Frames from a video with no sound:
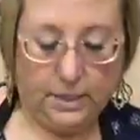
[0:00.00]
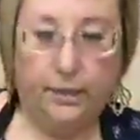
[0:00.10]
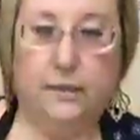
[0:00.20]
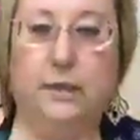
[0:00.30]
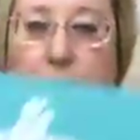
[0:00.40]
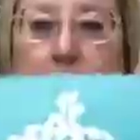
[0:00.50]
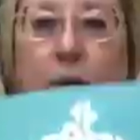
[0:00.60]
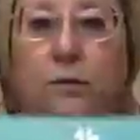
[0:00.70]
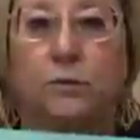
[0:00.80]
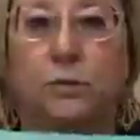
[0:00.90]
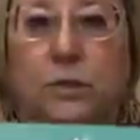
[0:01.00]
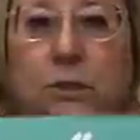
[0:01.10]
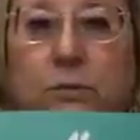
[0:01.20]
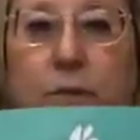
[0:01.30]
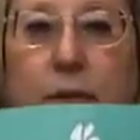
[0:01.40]
I think that I'll use
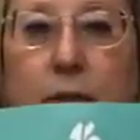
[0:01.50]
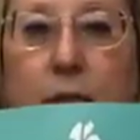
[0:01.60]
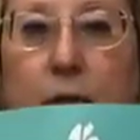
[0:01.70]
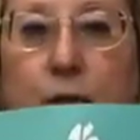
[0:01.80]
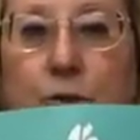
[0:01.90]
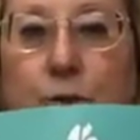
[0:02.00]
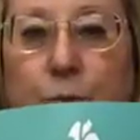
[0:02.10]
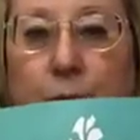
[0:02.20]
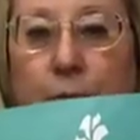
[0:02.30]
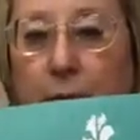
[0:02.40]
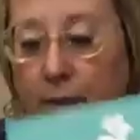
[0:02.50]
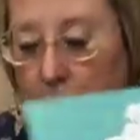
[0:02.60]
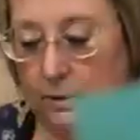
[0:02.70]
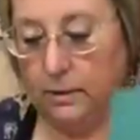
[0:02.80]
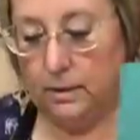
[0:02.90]
this one on the larger
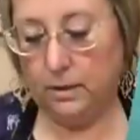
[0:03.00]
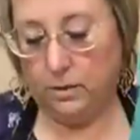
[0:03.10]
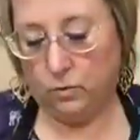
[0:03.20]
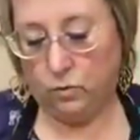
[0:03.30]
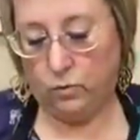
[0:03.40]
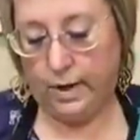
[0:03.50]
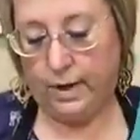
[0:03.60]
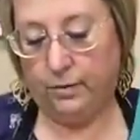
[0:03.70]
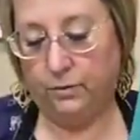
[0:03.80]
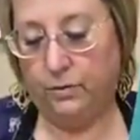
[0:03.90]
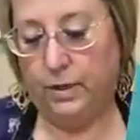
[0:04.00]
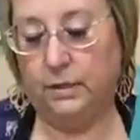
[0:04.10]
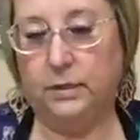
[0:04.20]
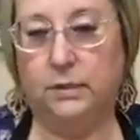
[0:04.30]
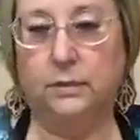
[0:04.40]
pumpkin rather
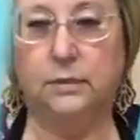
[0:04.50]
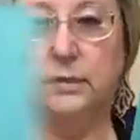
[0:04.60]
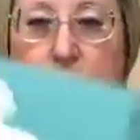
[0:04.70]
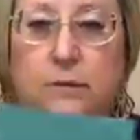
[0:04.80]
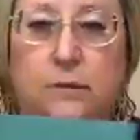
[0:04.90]
than this